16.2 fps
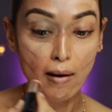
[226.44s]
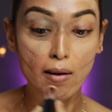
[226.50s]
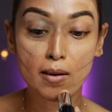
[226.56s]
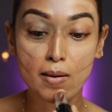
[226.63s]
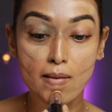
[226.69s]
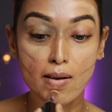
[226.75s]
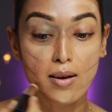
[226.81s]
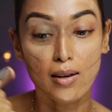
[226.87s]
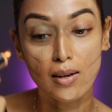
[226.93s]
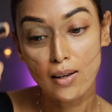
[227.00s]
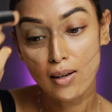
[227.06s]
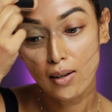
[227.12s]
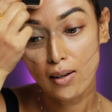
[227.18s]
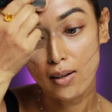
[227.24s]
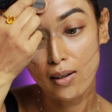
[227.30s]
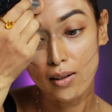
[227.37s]

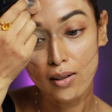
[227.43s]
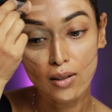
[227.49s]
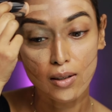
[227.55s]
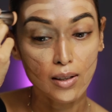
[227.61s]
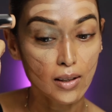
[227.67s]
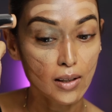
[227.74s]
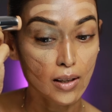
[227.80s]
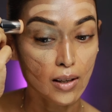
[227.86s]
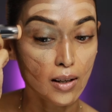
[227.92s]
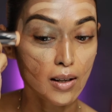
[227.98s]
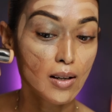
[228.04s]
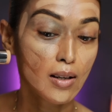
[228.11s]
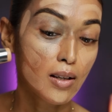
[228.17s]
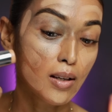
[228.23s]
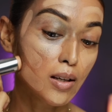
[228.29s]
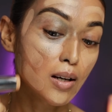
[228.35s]
Here,
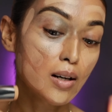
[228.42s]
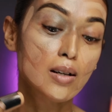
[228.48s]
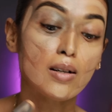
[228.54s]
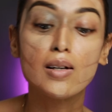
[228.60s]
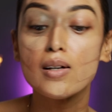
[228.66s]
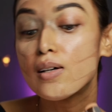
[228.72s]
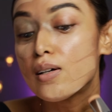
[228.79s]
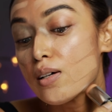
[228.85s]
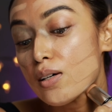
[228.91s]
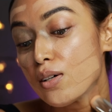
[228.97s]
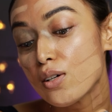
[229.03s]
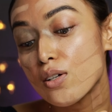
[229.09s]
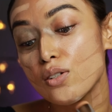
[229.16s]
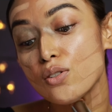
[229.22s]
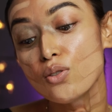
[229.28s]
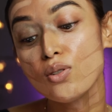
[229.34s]
here.
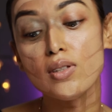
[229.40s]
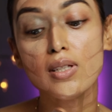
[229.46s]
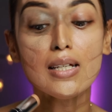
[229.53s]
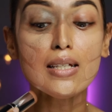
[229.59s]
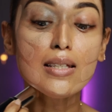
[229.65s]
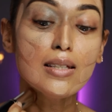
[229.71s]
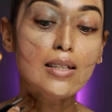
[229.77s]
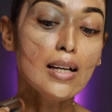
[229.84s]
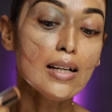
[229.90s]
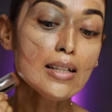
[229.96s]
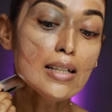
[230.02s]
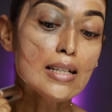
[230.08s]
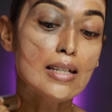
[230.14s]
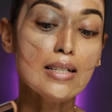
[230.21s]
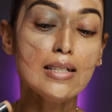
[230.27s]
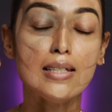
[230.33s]
So this
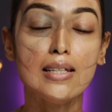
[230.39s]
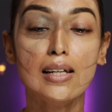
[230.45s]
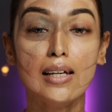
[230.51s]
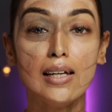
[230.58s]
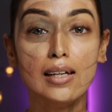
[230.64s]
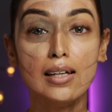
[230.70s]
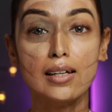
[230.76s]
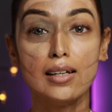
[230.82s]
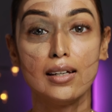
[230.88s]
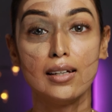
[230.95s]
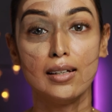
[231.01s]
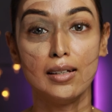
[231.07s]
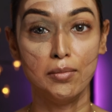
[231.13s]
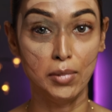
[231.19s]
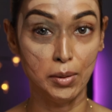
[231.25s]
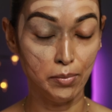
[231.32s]
can easily
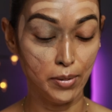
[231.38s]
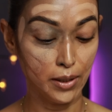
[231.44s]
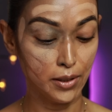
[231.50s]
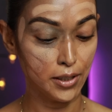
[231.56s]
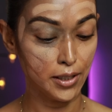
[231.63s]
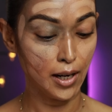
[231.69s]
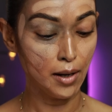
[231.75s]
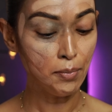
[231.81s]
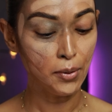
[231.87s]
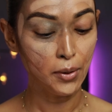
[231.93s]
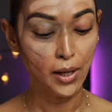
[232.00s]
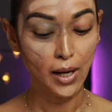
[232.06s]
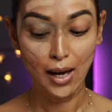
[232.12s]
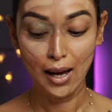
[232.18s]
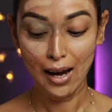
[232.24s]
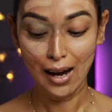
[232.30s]
be built up.
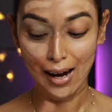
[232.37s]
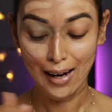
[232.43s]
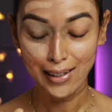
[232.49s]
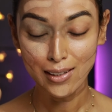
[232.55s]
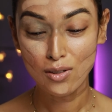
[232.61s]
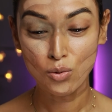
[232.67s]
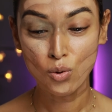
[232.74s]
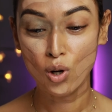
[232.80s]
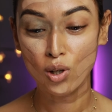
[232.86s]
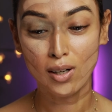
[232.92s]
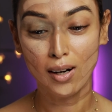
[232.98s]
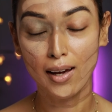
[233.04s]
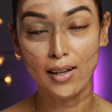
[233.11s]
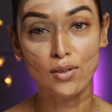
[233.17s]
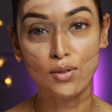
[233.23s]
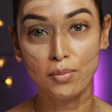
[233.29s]
I do not
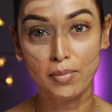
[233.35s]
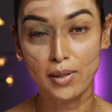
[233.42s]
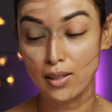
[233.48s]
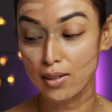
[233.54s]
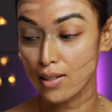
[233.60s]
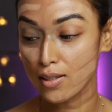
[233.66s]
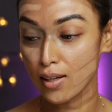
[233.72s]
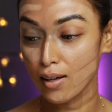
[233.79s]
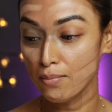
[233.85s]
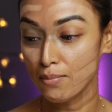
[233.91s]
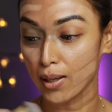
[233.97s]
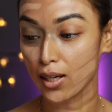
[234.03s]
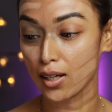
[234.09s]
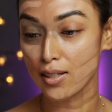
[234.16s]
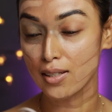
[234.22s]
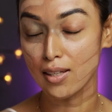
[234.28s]
like to build this up
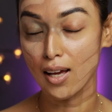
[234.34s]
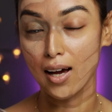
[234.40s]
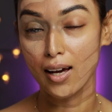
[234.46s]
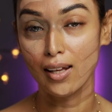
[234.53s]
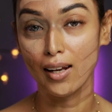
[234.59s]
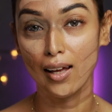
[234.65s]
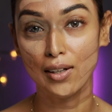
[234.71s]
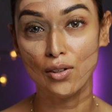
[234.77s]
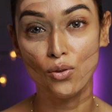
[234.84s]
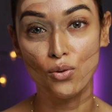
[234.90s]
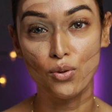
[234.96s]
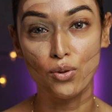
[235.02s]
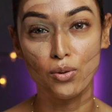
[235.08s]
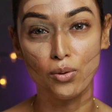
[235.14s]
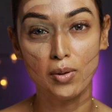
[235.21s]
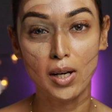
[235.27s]
because I like
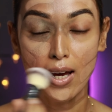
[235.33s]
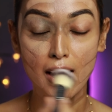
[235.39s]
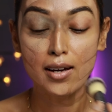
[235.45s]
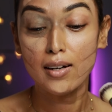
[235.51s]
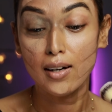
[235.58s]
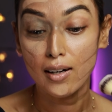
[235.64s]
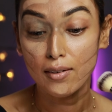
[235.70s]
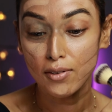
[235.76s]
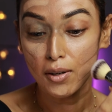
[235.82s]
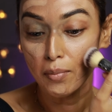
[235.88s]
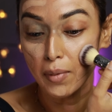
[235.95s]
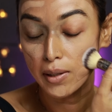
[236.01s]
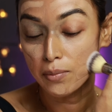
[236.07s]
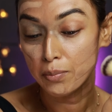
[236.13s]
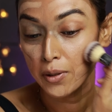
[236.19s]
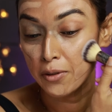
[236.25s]
to cover
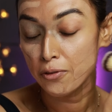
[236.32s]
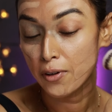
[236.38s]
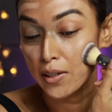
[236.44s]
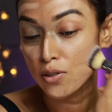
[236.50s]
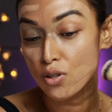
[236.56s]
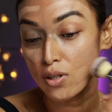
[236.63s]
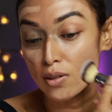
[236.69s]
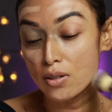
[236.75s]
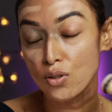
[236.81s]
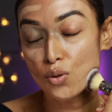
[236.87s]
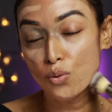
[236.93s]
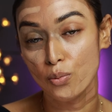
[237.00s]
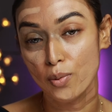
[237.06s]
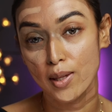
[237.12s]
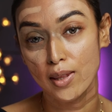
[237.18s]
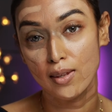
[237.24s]
my imperfections
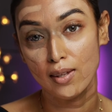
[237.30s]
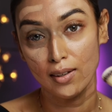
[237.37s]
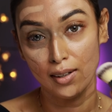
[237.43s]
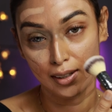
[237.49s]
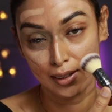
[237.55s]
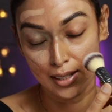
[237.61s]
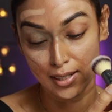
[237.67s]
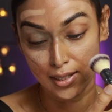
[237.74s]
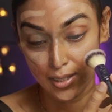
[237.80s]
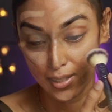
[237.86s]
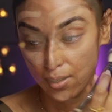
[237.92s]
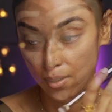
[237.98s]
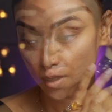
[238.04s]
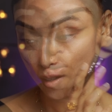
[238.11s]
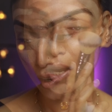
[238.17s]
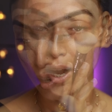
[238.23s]
with a
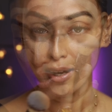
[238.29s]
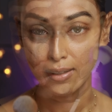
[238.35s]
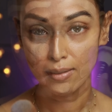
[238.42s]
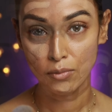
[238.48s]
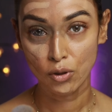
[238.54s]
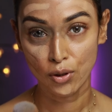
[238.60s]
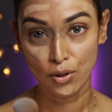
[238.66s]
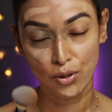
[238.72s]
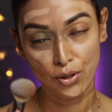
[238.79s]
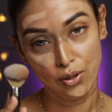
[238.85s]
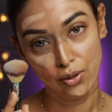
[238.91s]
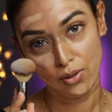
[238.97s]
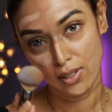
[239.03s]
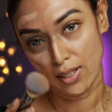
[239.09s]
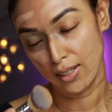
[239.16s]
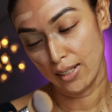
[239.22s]
concealer. So I am going to
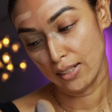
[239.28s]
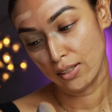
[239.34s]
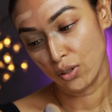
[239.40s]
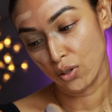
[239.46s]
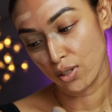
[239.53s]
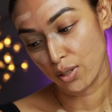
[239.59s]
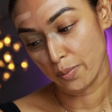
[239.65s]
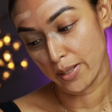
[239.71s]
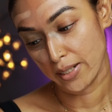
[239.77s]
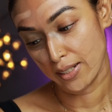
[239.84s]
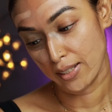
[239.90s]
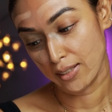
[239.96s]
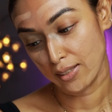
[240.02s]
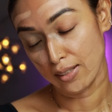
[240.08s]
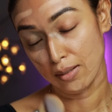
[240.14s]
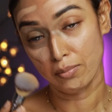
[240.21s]
use the IT
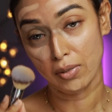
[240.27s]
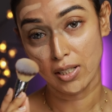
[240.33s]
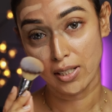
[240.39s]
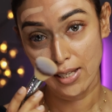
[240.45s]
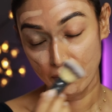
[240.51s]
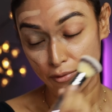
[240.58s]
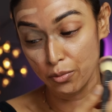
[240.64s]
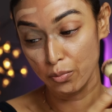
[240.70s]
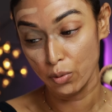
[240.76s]
Cosmetics number 7